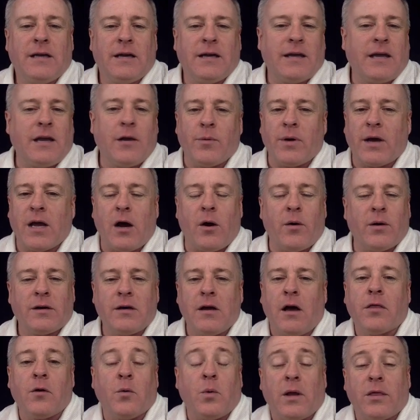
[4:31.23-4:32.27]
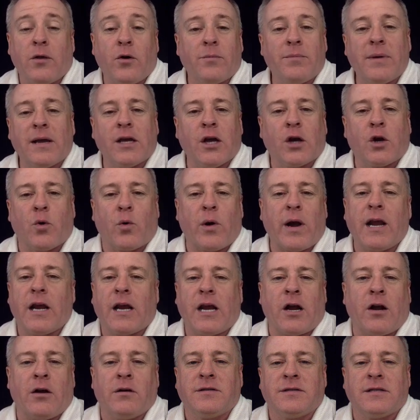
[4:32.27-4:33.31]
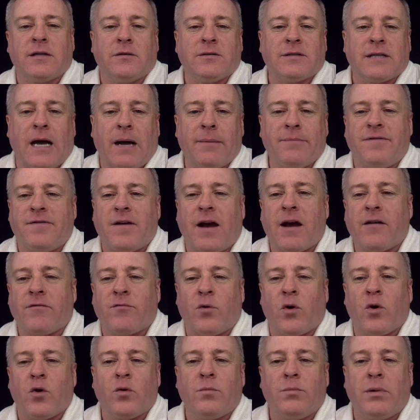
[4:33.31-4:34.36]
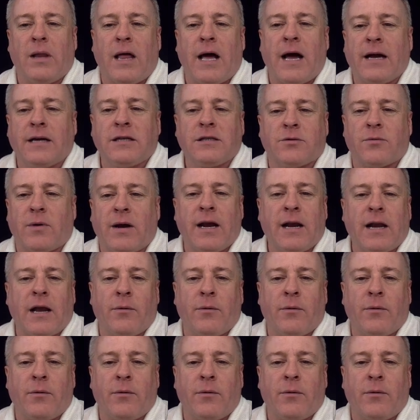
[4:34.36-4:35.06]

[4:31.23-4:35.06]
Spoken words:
Here we go, another one that would make a great carousel, top 5 roadblocks, right?